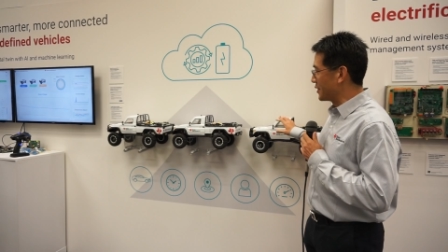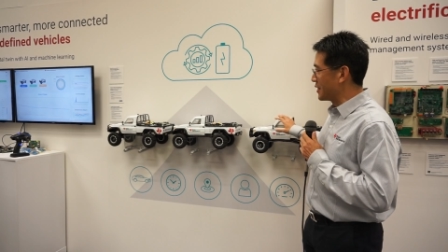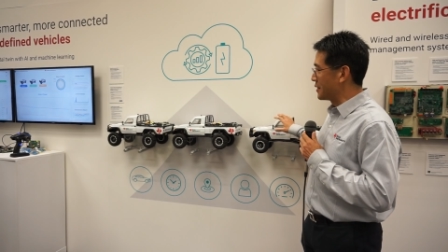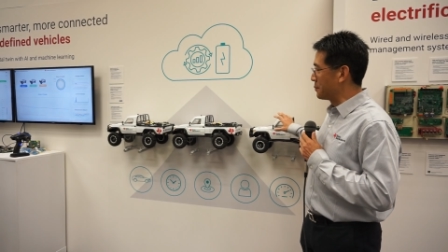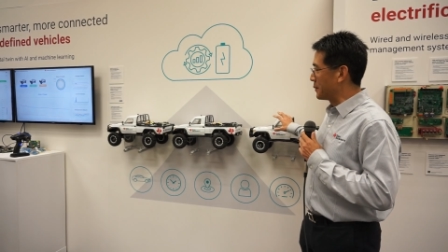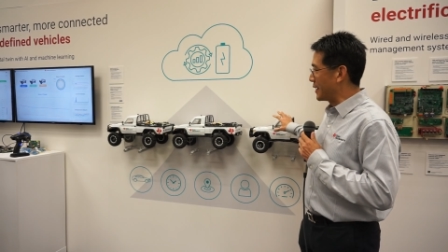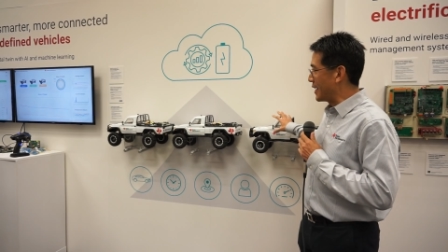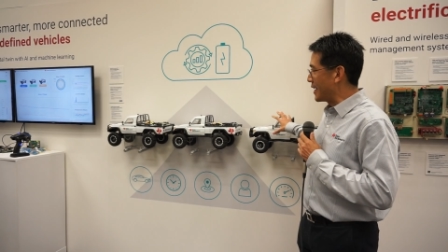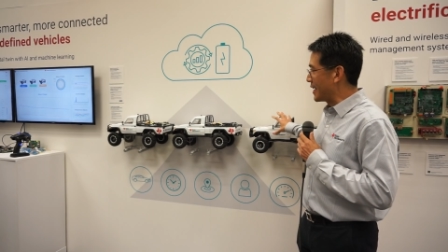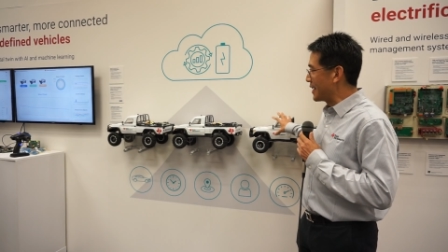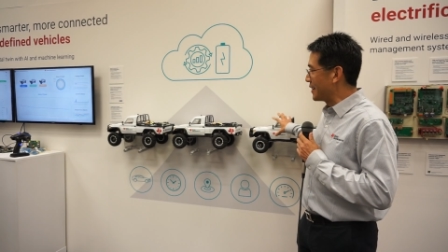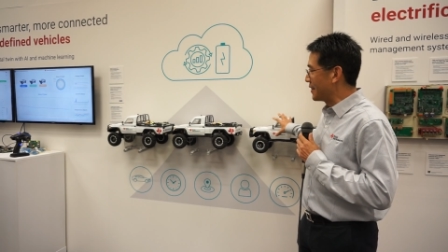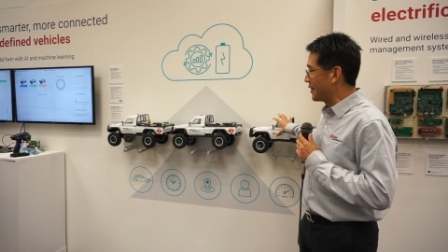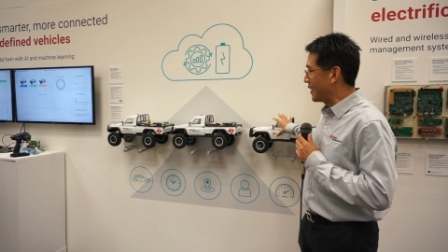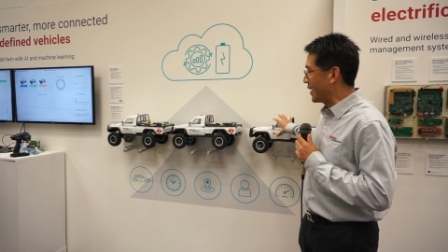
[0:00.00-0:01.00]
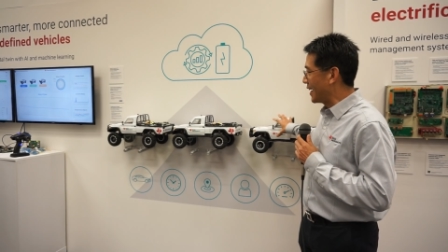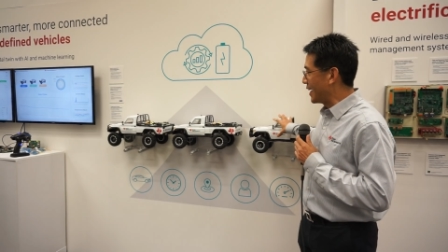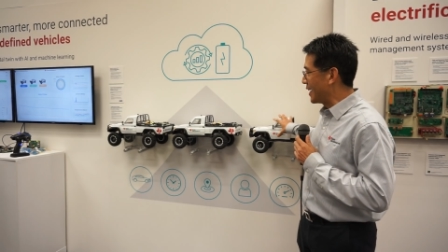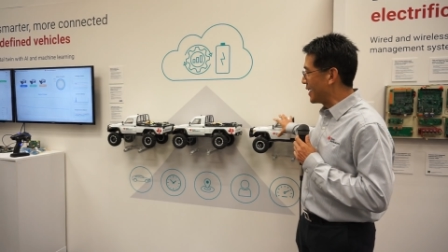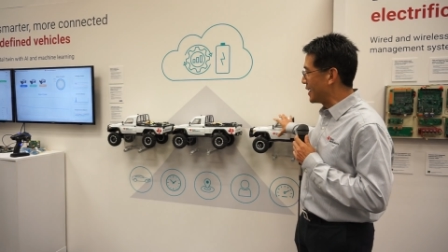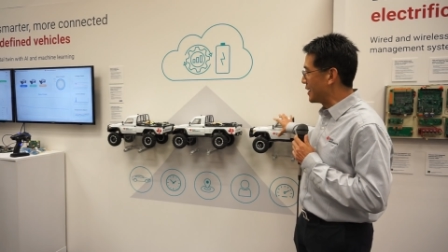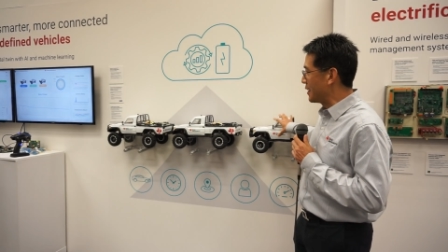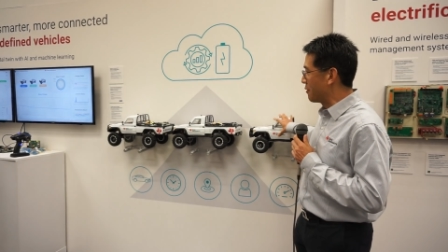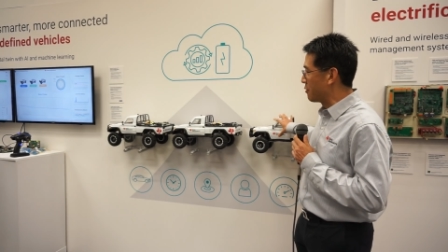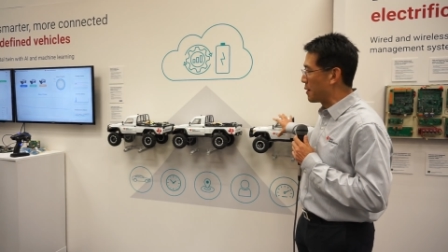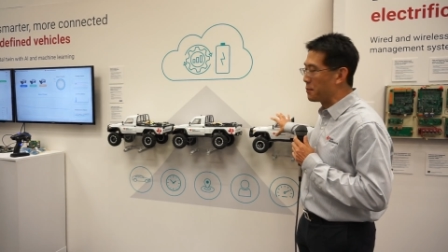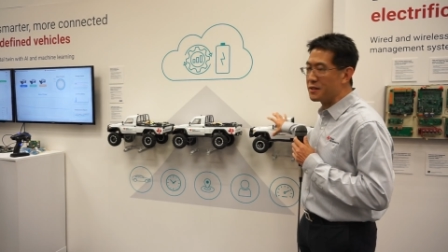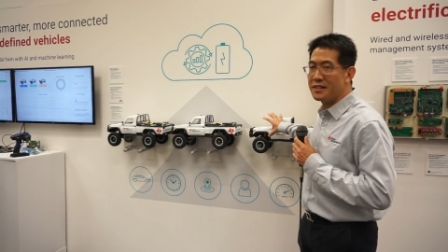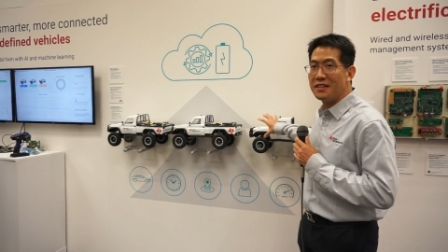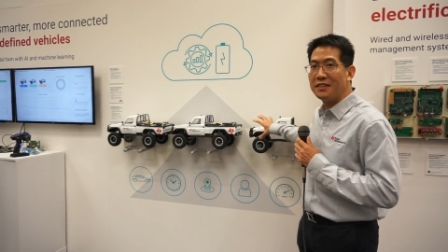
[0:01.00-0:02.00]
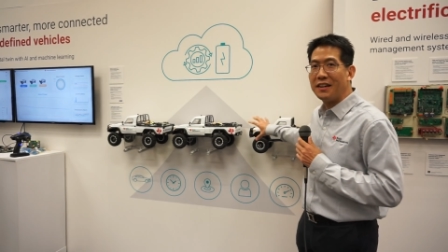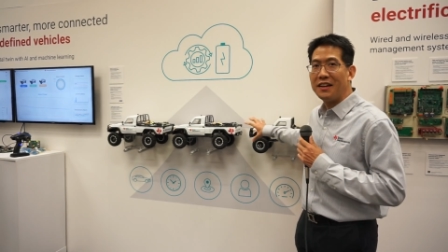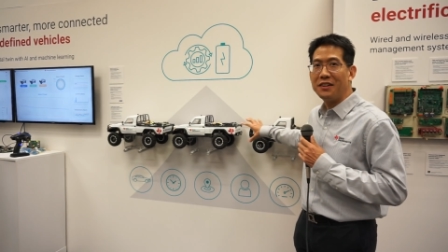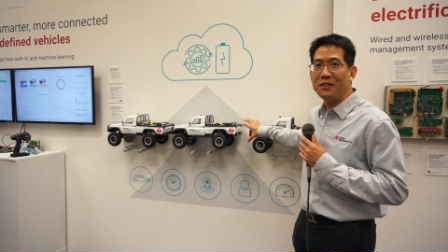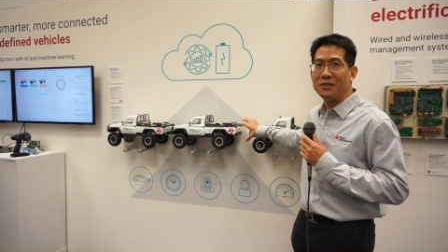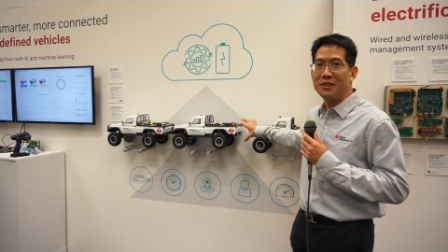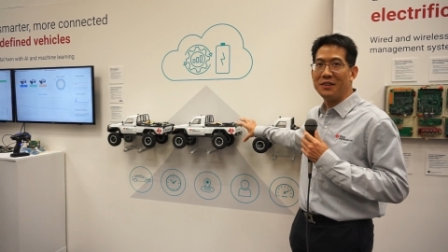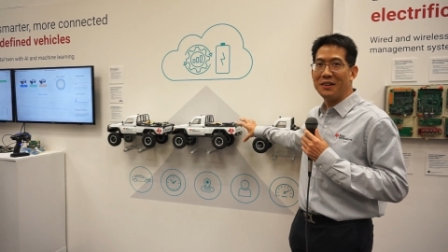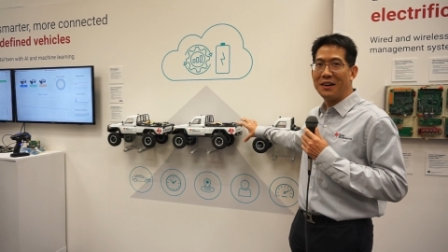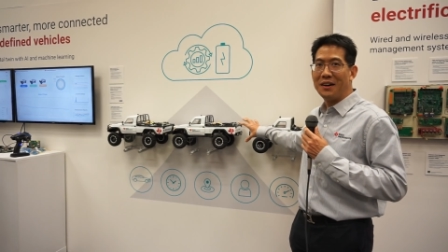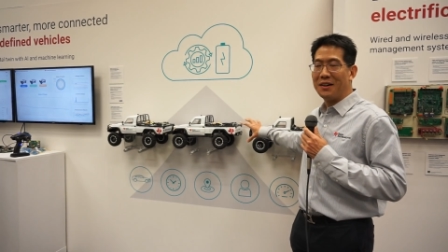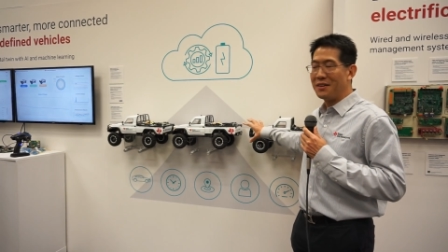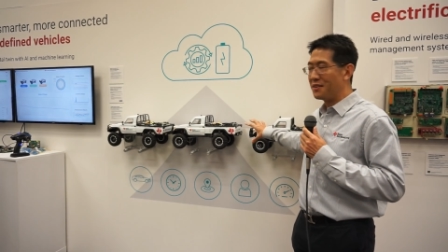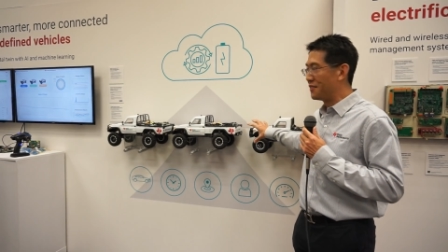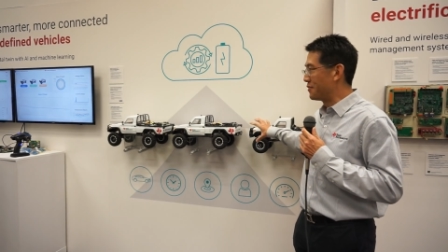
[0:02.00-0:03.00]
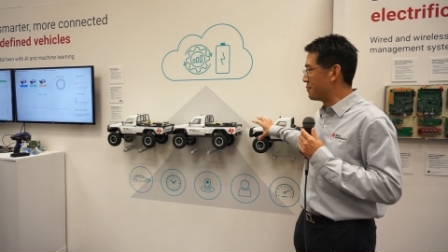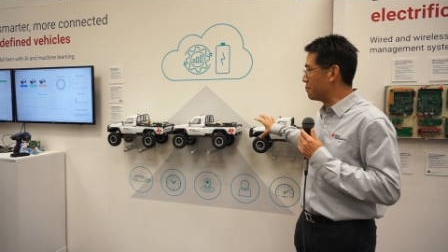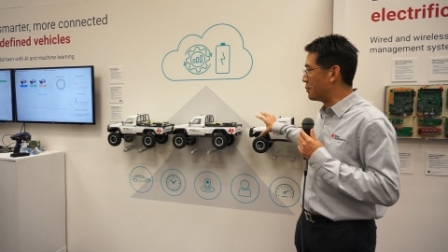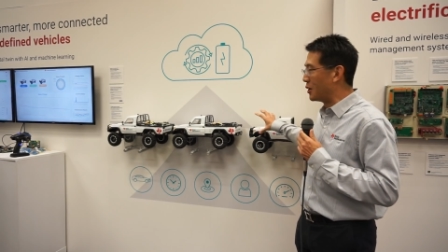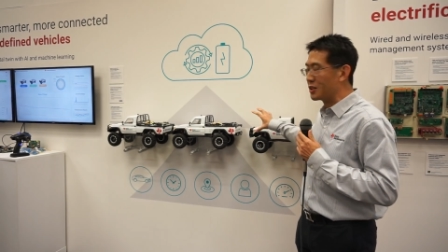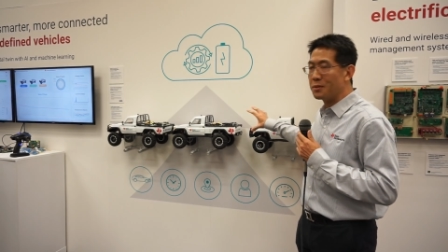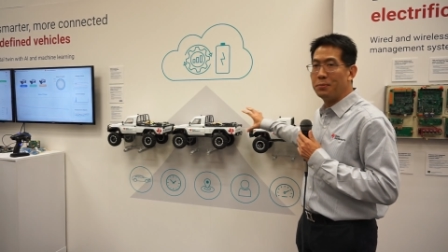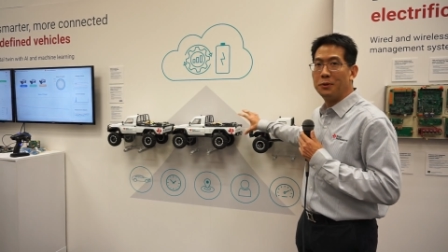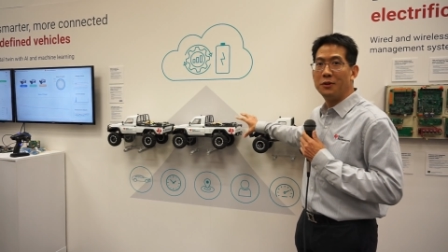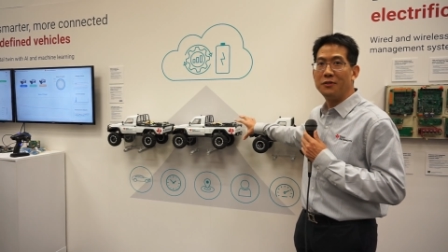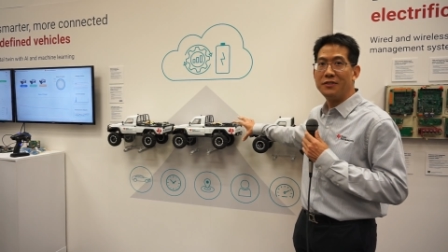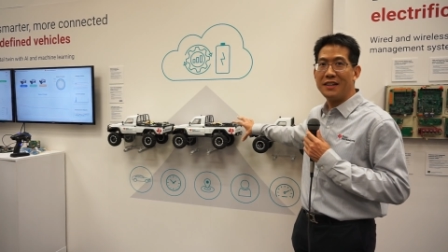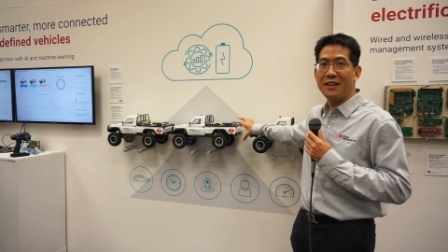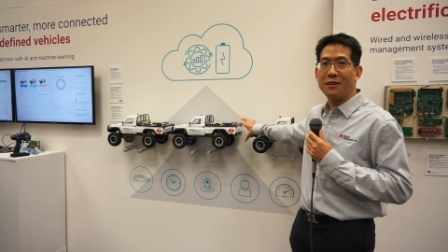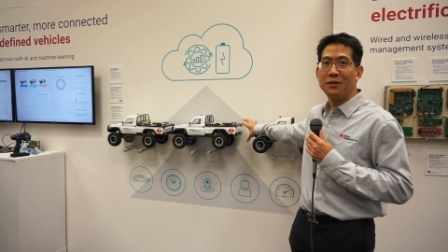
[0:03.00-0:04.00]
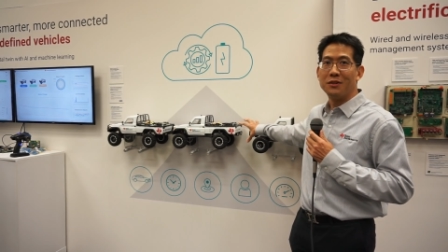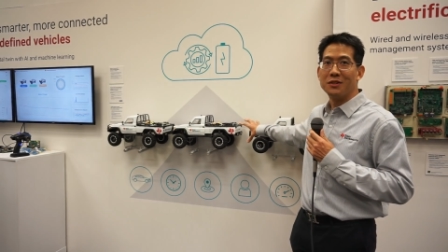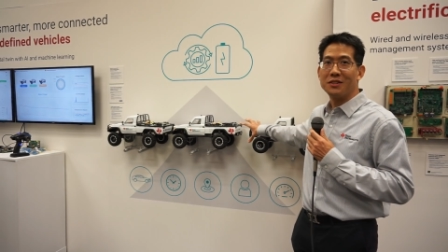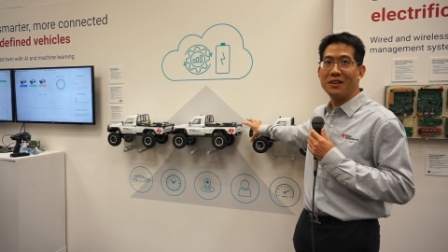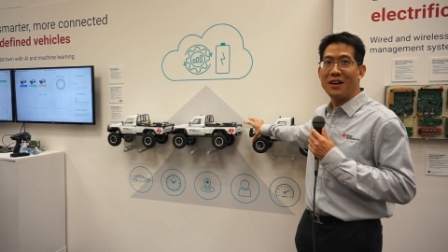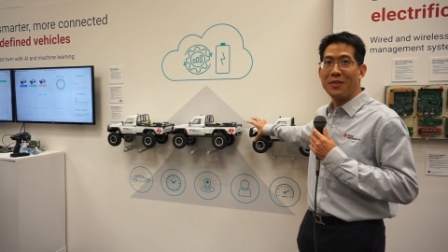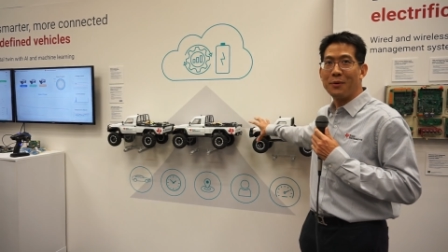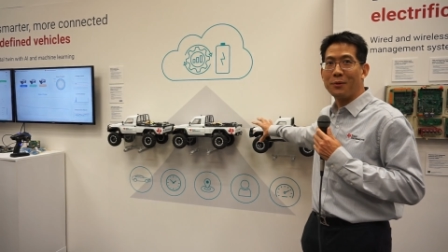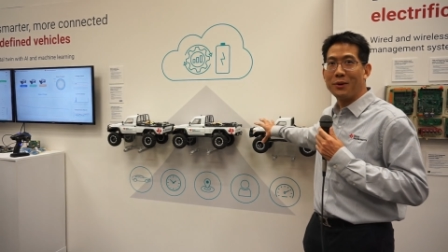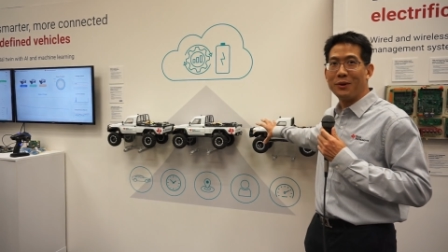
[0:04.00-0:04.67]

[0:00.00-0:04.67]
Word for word: on display a representation of multiple vehicles on the